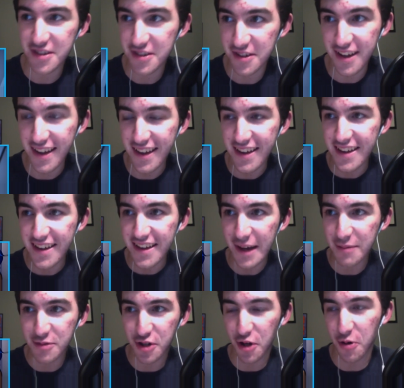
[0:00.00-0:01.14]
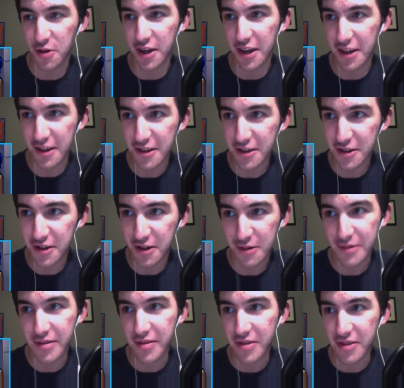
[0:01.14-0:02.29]
no, I'm joking, you
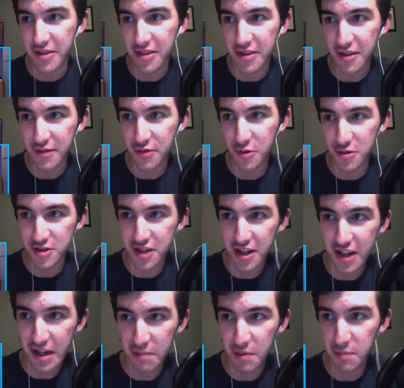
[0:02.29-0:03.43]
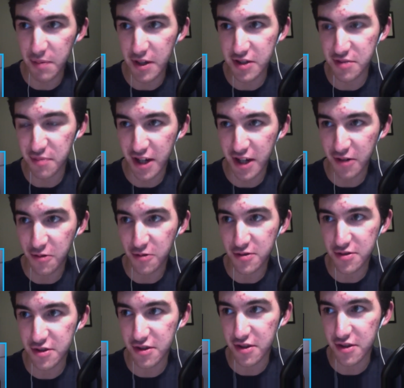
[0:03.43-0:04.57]
know. Of course, they copy paste models